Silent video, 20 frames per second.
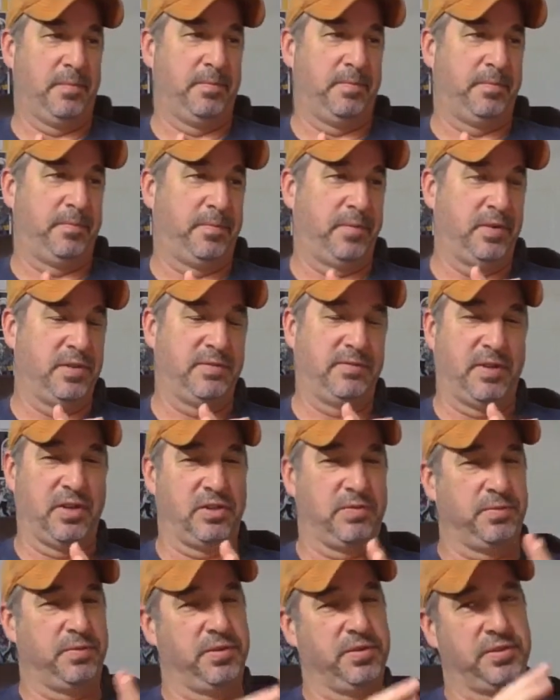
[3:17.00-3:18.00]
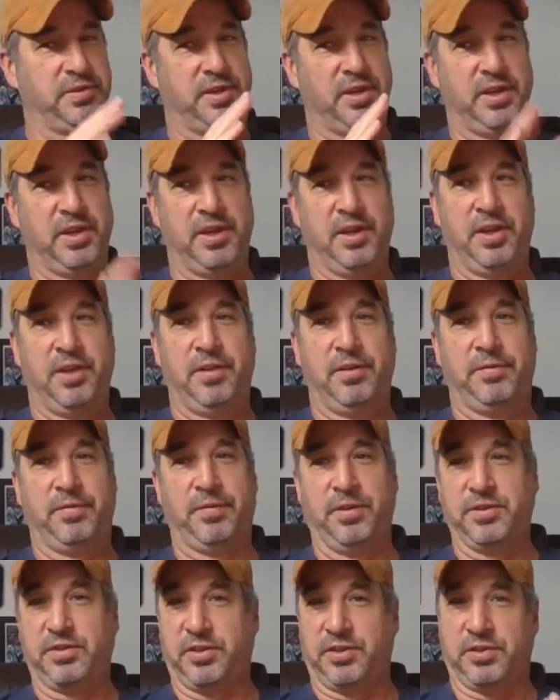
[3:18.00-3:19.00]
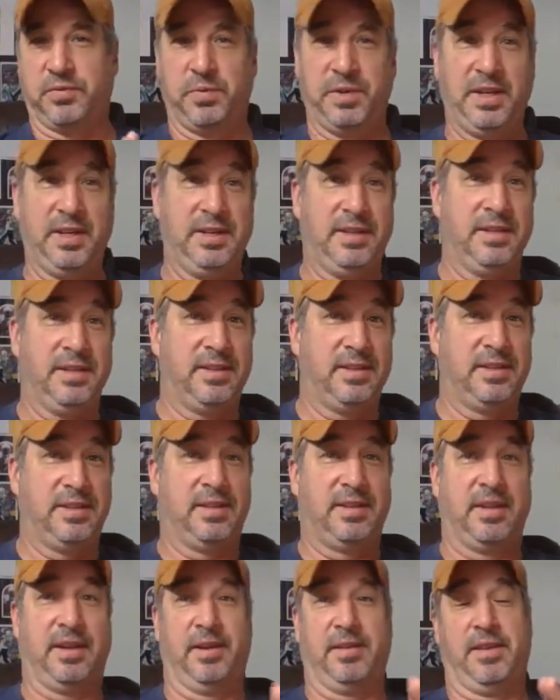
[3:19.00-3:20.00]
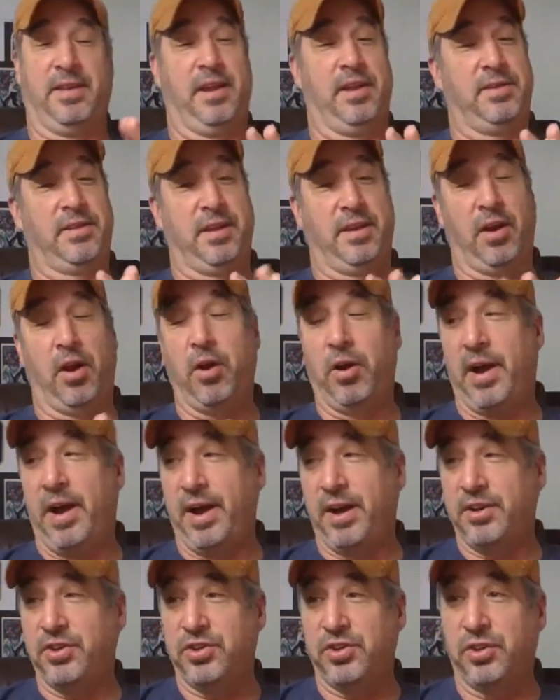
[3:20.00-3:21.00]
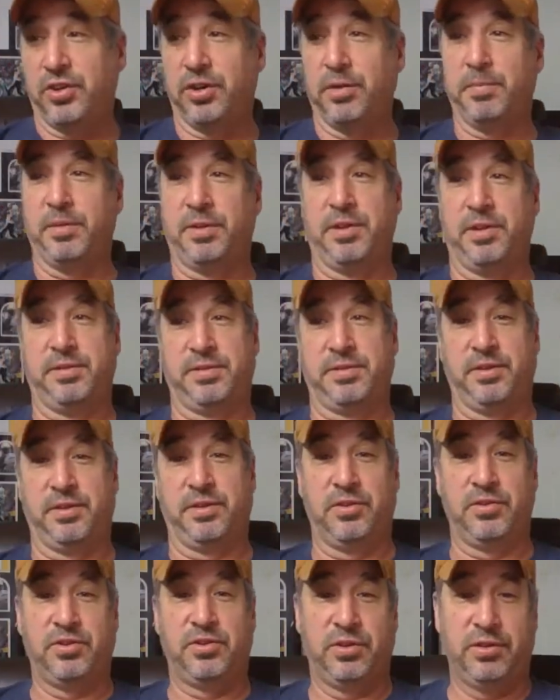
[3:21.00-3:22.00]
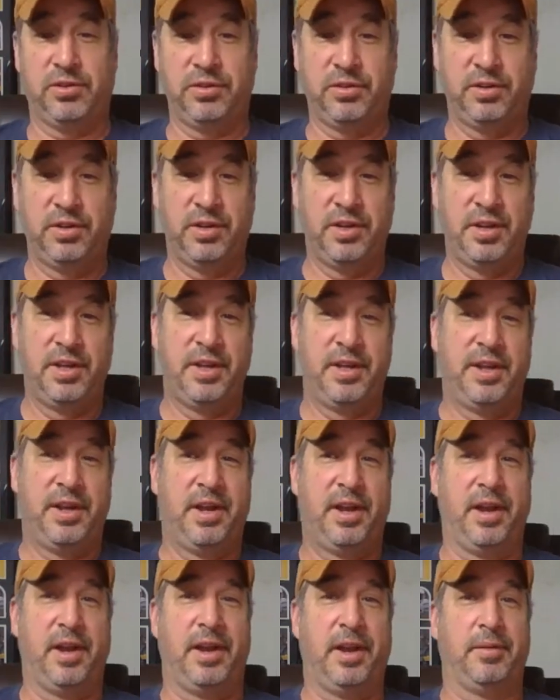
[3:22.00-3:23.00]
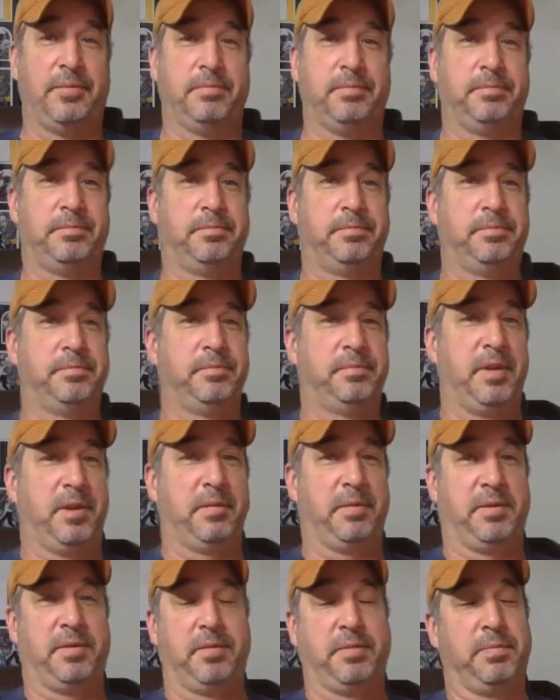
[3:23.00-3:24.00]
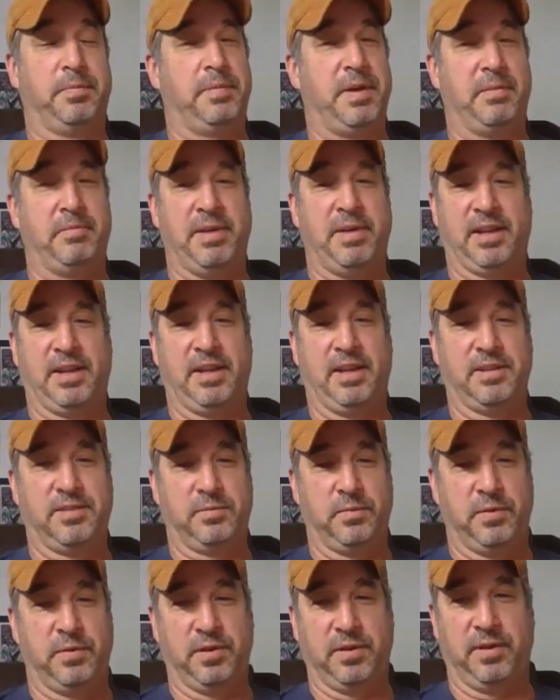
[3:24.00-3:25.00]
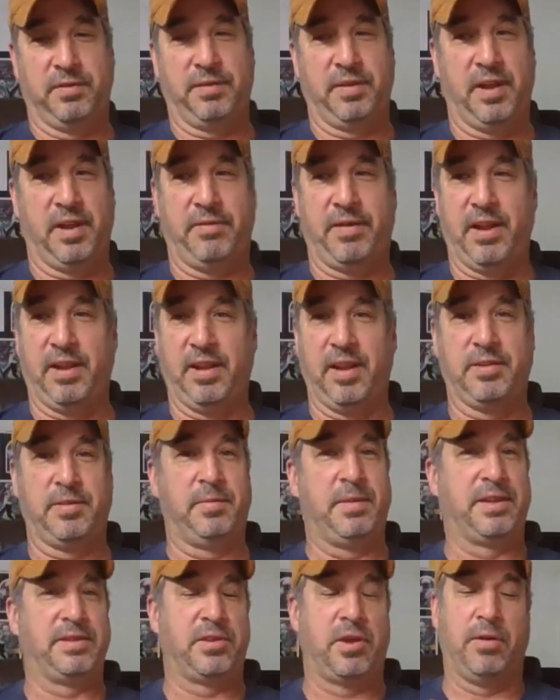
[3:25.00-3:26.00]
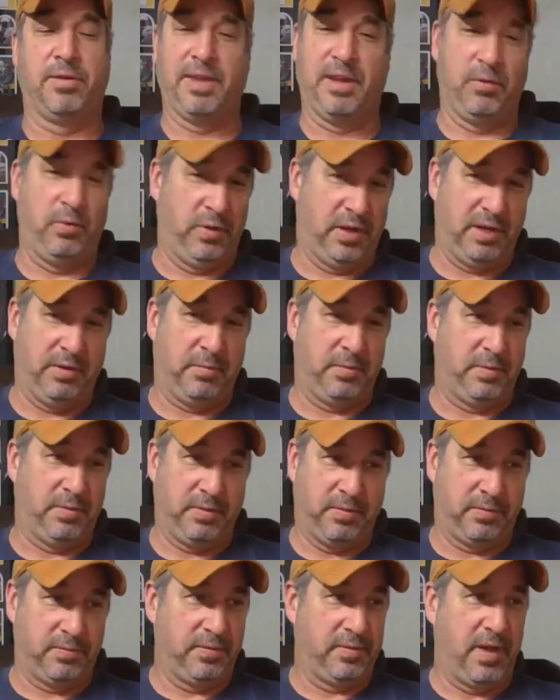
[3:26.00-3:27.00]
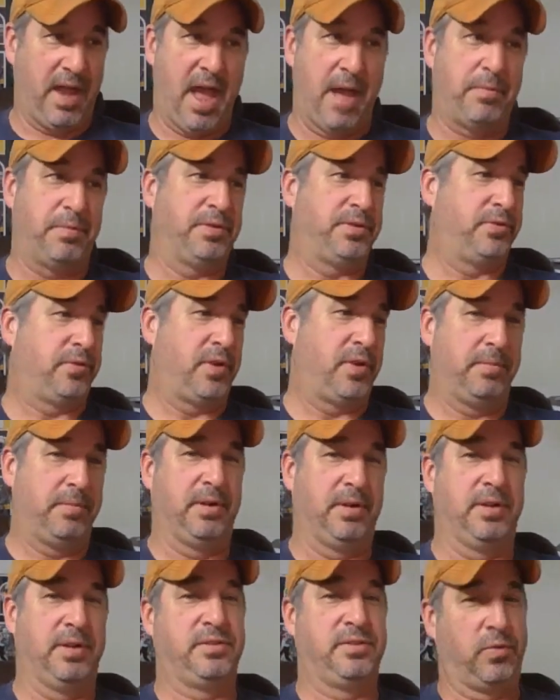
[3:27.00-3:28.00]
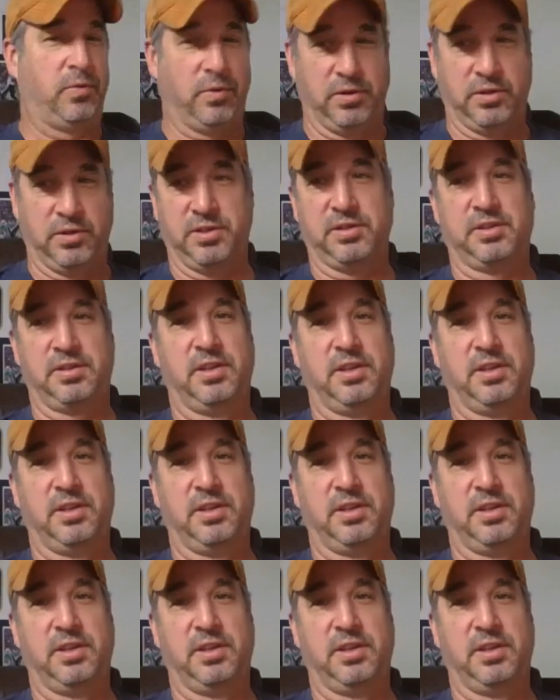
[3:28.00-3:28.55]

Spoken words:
Fruits and vegetables, fruits are sweet. They are high in sugar, but it's a good sugar. Um, and my kids will, if I let them, that's all they will eat. We apples, strawberries, oranges,